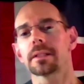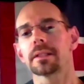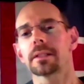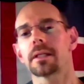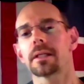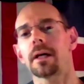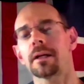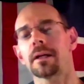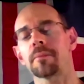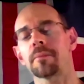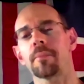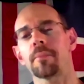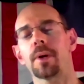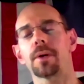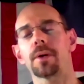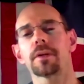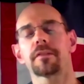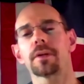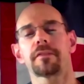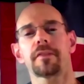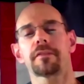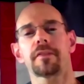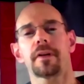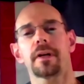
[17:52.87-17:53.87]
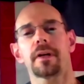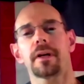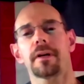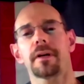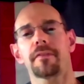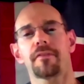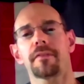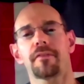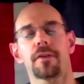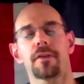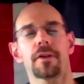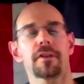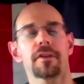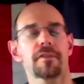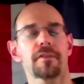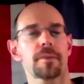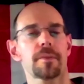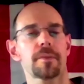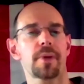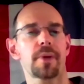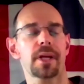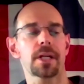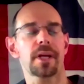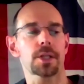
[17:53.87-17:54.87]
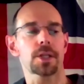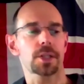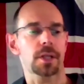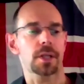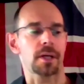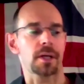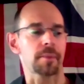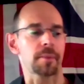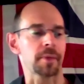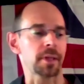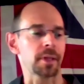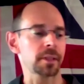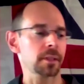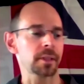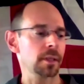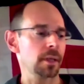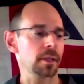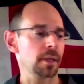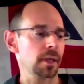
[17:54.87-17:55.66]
gunboat full of the British come in,